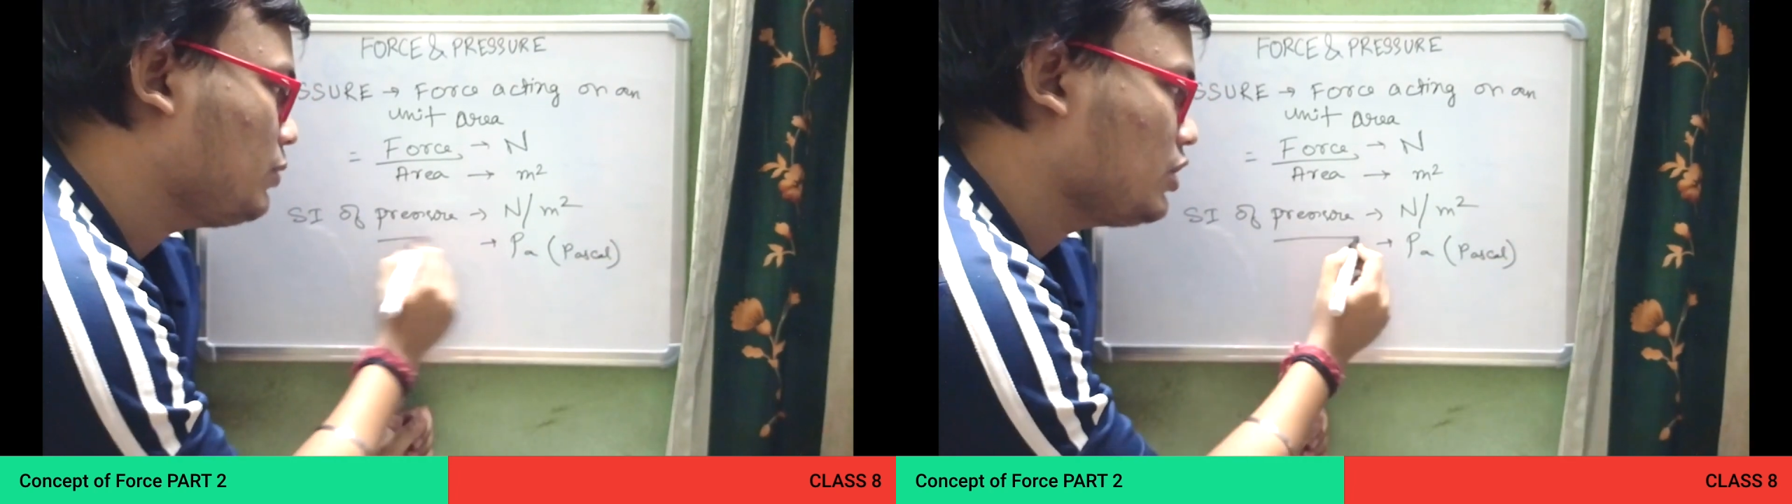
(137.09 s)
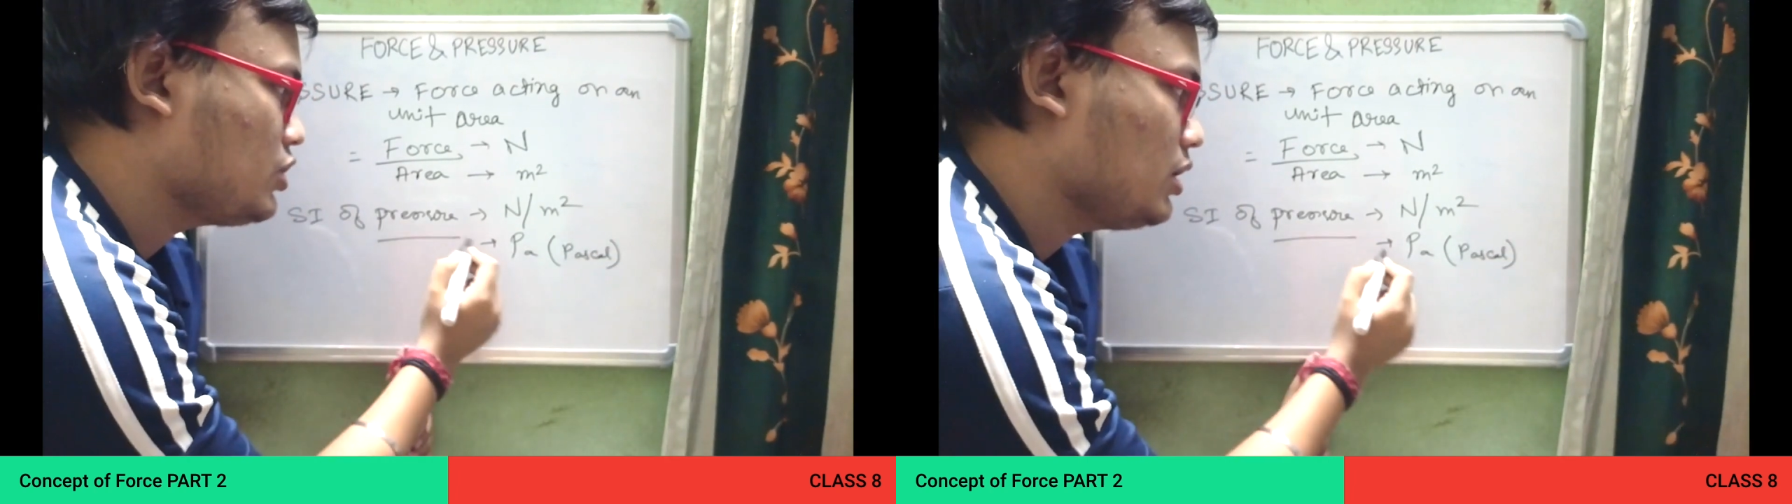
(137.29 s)

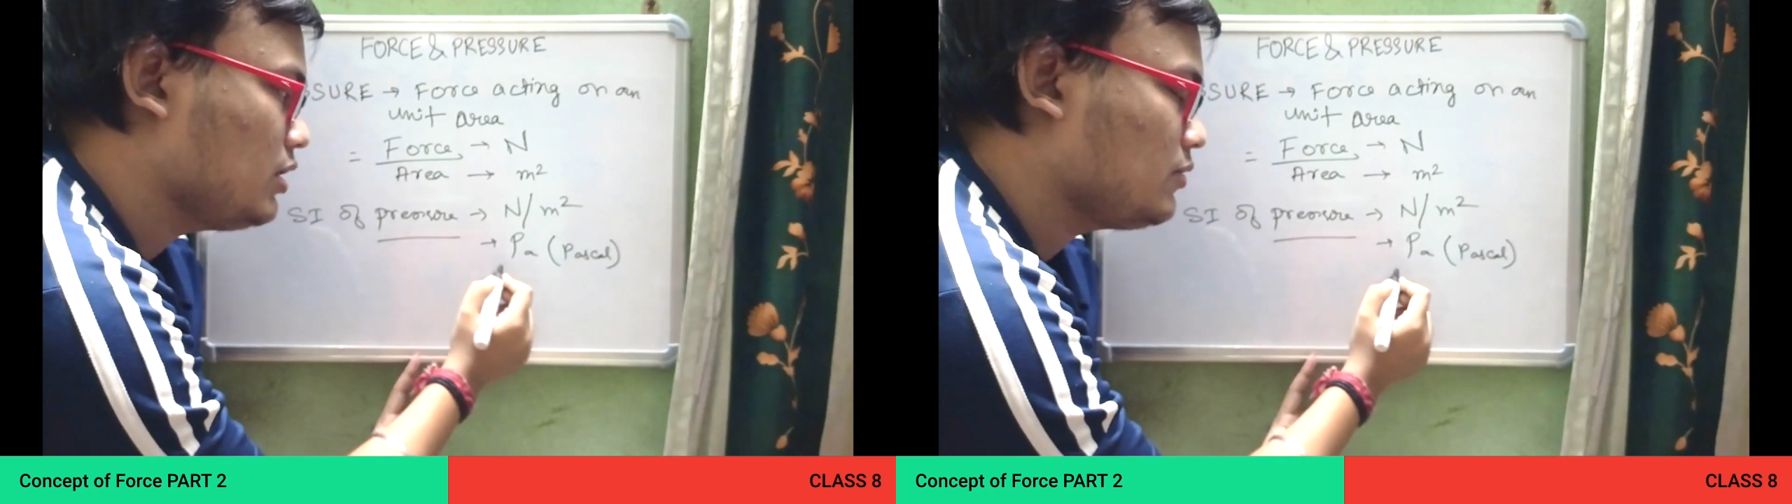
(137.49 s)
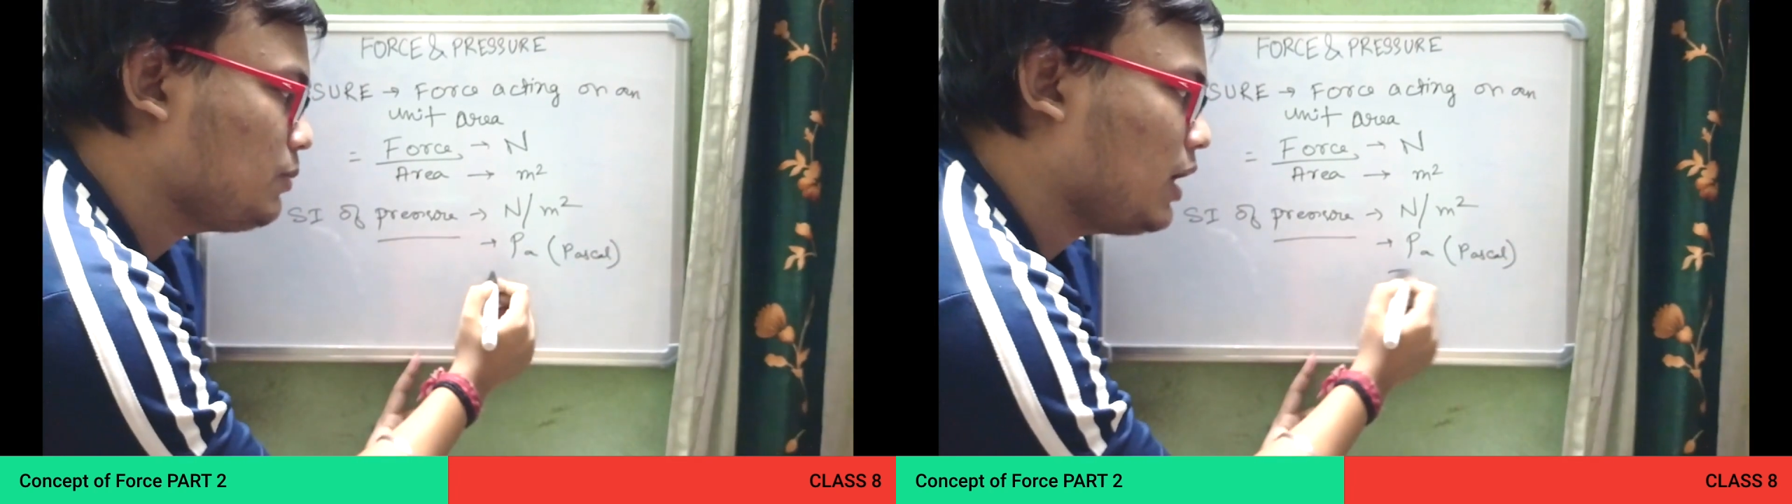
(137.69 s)
pressure
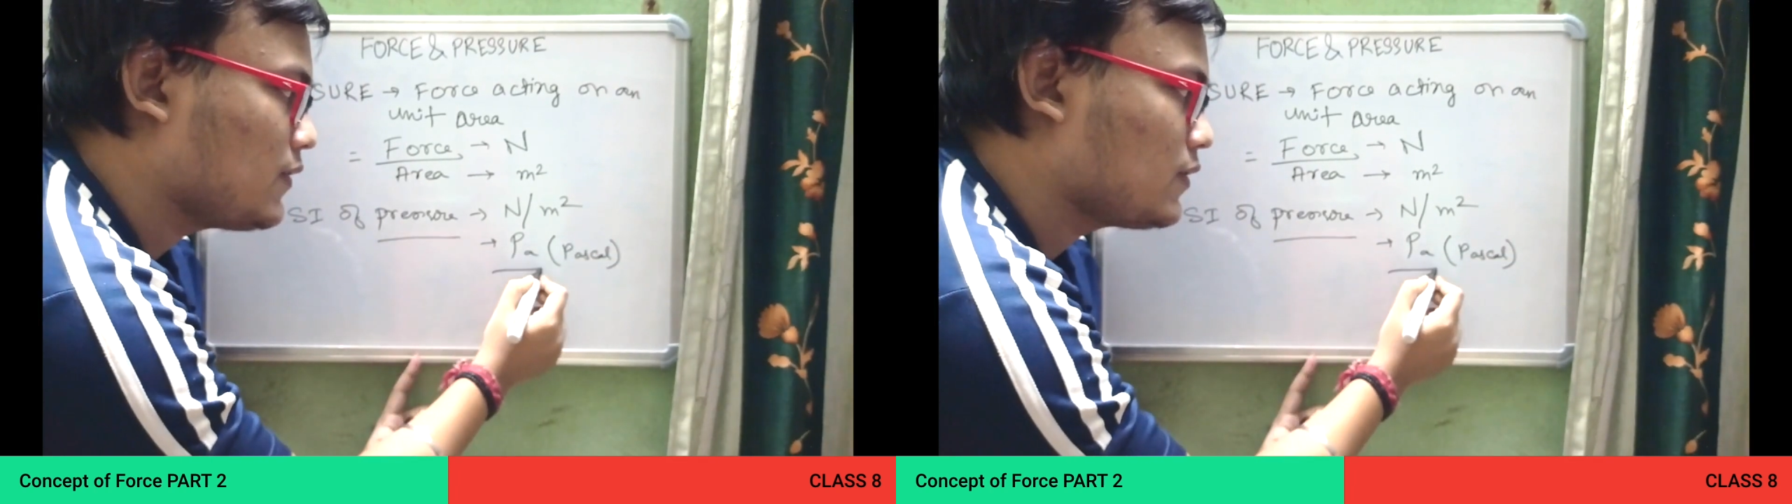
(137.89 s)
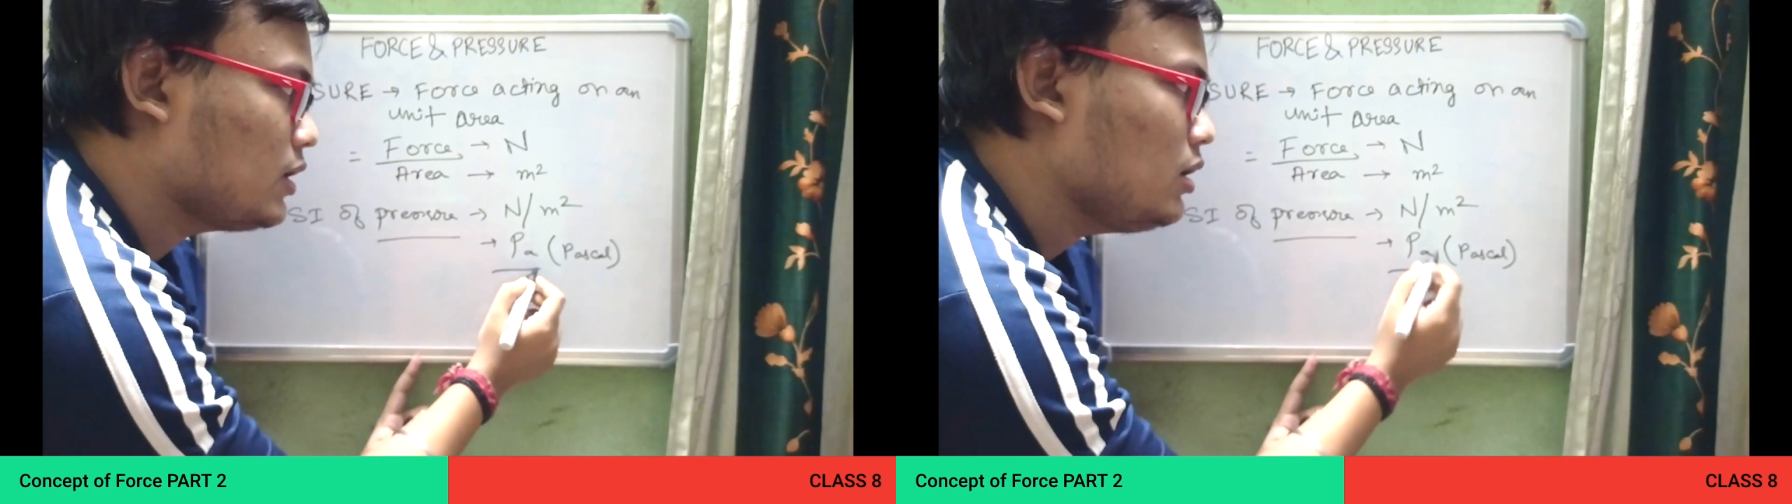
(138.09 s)
is
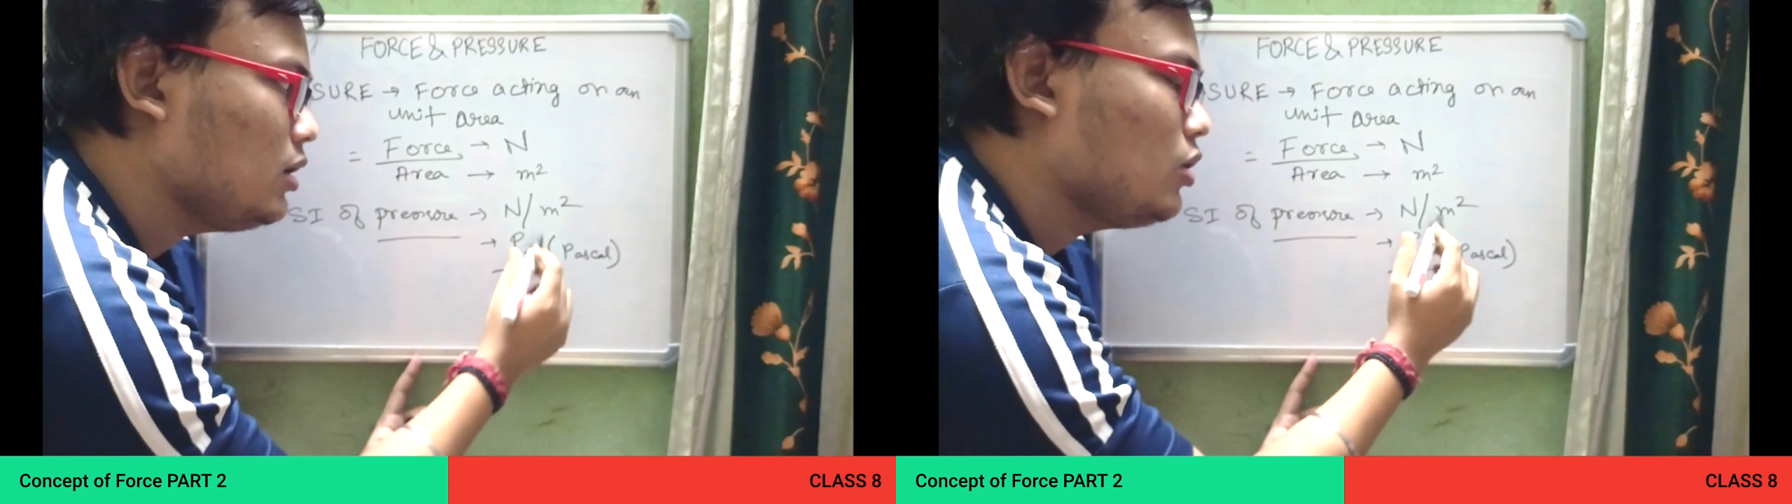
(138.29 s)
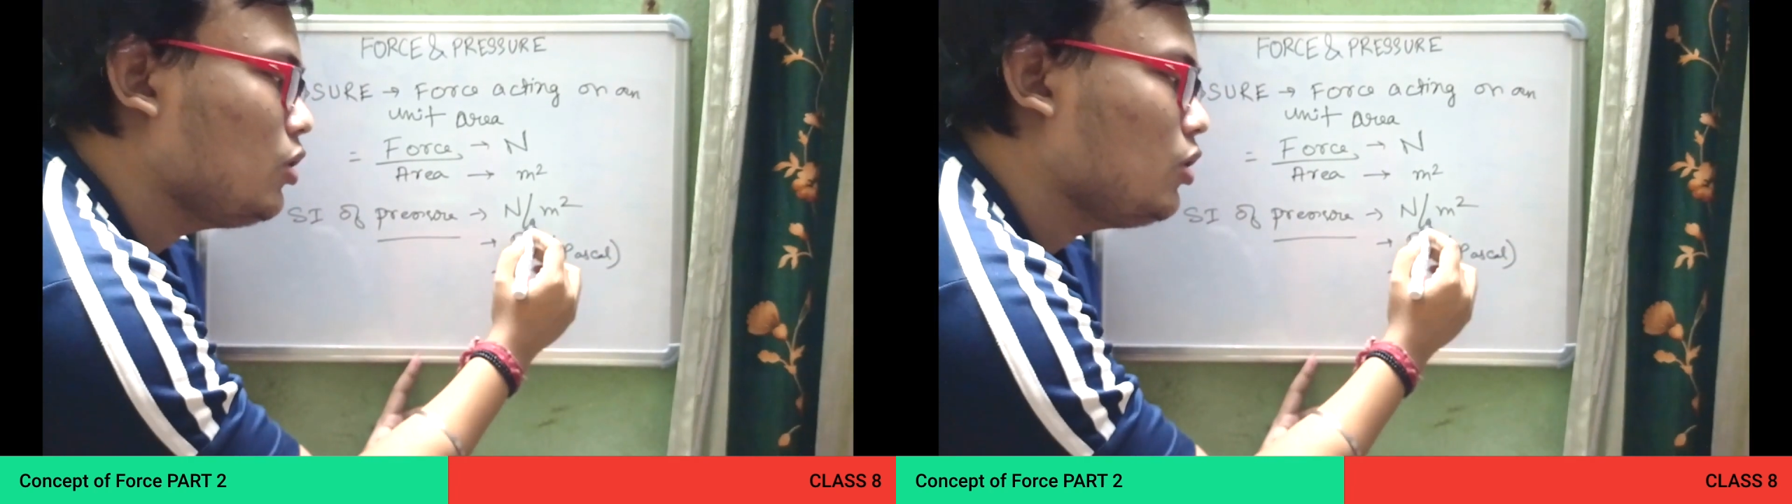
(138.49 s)
Pascal